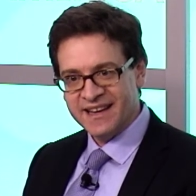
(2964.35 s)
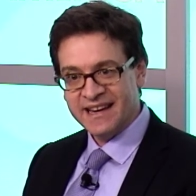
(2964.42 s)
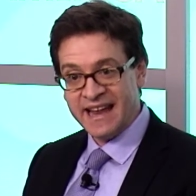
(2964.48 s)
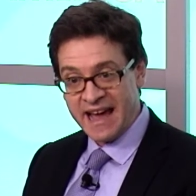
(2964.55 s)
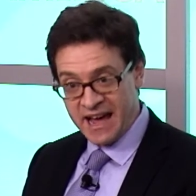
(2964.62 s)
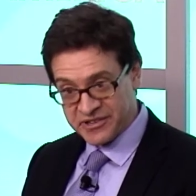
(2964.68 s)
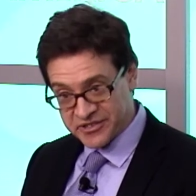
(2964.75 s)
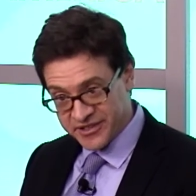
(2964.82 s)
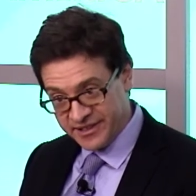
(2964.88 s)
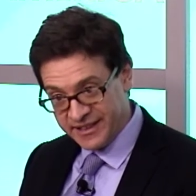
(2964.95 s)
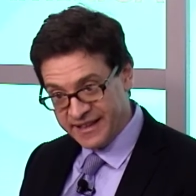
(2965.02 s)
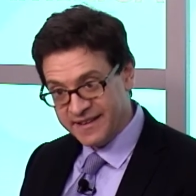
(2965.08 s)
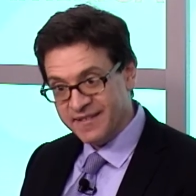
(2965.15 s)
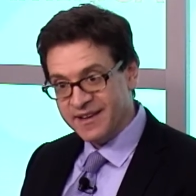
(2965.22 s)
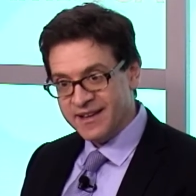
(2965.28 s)

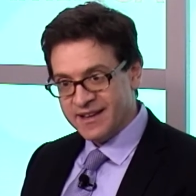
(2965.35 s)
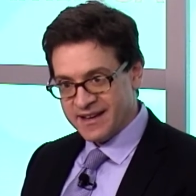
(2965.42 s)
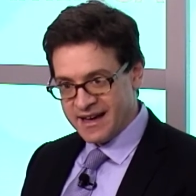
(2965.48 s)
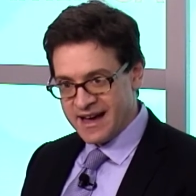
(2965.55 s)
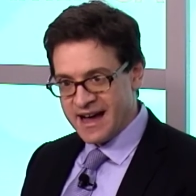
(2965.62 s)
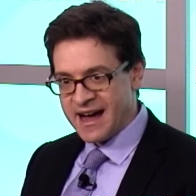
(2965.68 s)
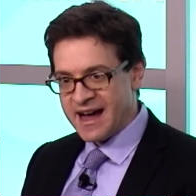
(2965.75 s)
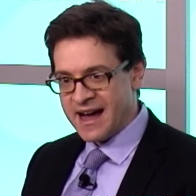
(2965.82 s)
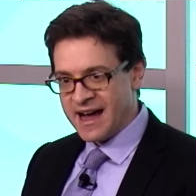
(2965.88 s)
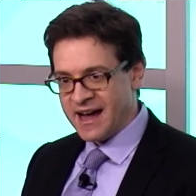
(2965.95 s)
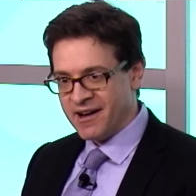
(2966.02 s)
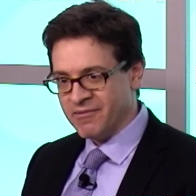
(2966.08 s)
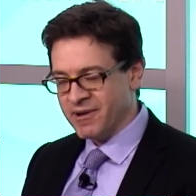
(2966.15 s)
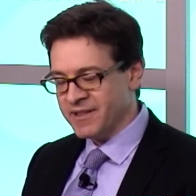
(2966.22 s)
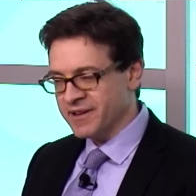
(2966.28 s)
nationally,
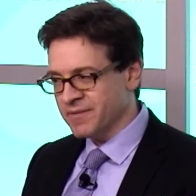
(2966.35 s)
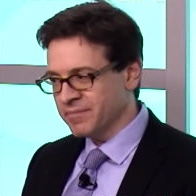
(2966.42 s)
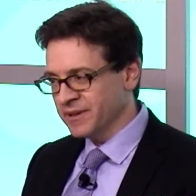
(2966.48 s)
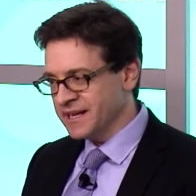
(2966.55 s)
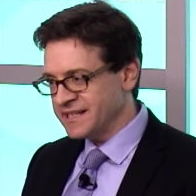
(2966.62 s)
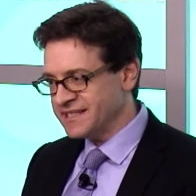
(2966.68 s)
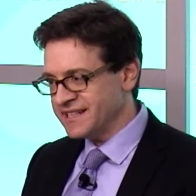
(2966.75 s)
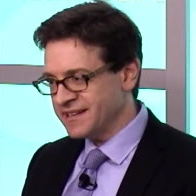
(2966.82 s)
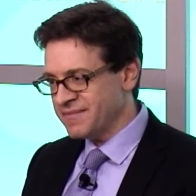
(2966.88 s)
where they're blitzing